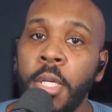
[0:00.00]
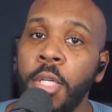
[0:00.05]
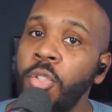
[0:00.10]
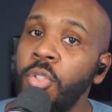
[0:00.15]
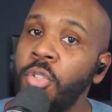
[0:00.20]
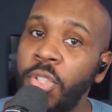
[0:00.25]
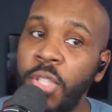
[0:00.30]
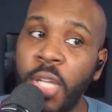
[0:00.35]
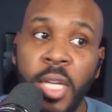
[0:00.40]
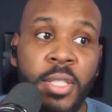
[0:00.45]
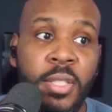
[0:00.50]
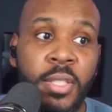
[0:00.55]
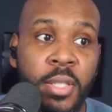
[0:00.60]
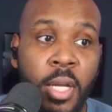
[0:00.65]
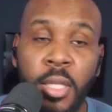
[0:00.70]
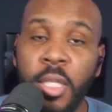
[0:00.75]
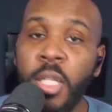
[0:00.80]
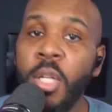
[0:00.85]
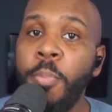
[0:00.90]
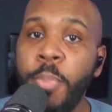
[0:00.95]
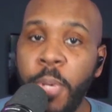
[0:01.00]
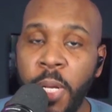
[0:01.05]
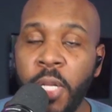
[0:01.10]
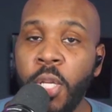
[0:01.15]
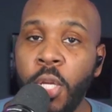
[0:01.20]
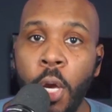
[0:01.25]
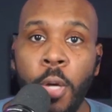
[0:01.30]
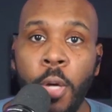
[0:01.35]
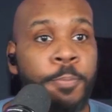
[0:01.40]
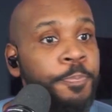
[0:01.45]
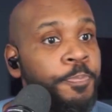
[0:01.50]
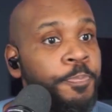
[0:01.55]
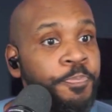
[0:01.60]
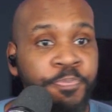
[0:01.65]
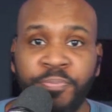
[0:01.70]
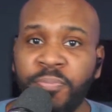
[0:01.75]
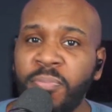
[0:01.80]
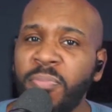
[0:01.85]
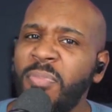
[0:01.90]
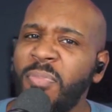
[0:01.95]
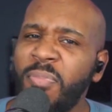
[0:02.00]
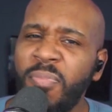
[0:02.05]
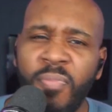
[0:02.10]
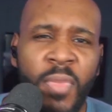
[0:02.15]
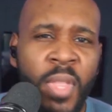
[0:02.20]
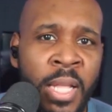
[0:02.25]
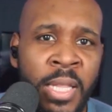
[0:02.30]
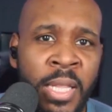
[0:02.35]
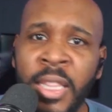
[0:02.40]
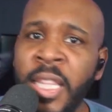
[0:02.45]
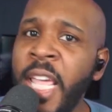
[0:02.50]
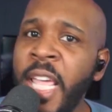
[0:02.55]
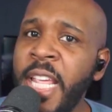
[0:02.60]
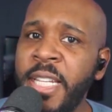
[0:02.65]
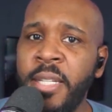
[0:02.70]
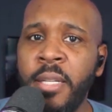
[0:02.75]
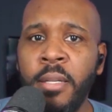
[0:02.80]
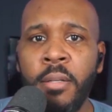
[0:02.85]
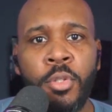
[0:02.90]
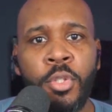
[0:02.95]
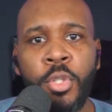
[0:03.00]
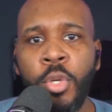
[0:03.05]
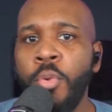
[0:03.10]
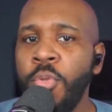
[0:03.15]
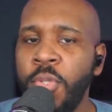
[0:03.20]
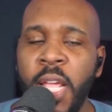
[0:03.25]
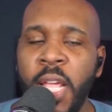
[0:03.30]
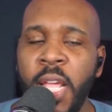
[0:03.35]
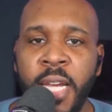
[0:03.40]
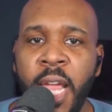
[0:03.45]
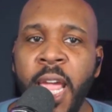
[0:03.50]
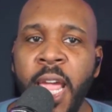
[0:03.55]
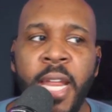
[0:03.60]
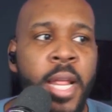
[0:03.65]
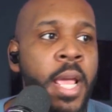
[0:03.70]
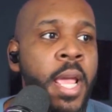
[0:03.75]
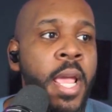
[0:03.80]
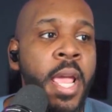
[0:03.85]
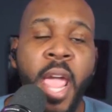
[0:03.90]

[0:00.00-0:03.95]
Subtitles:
just a little bit ago, late Tuesday night.